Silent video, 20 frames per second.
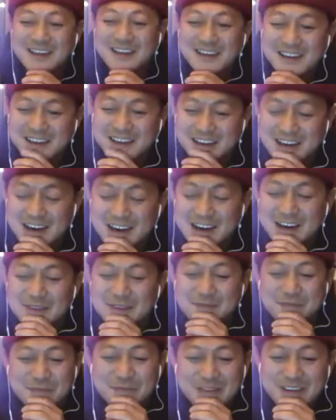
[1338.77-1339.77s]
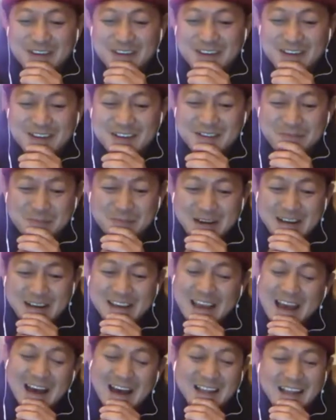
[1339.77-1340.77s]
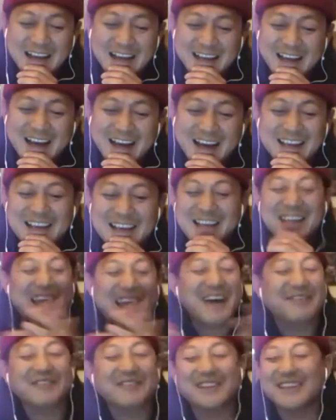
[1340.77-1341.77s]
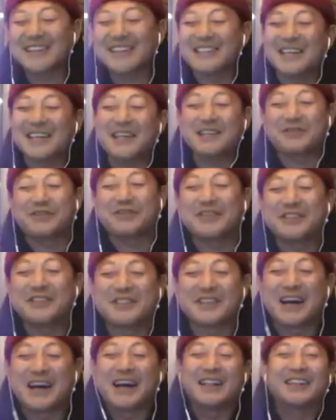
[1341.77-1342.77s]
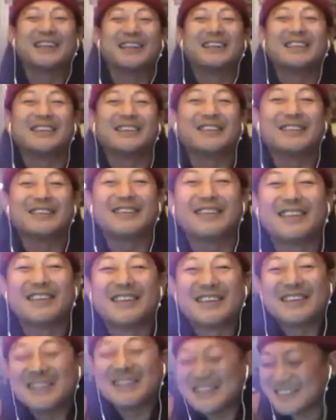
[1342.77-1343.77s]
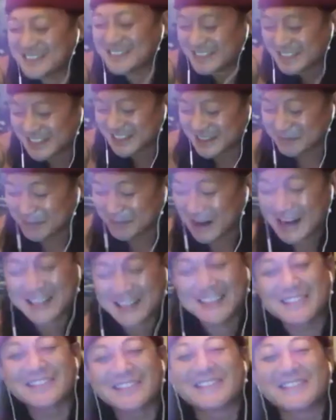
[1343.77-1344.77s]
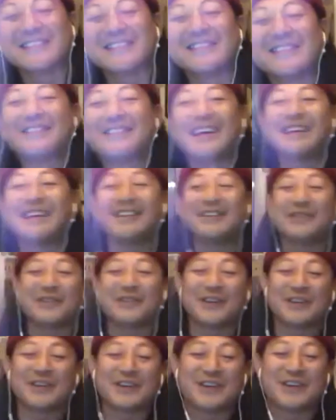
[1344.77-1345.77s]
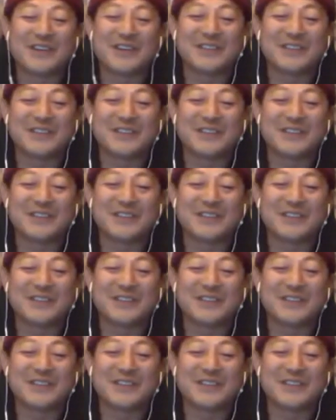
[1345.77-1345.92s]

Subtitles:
But yeah, like I can't really teach freestyling, dude. You just need to practice and do it on your own.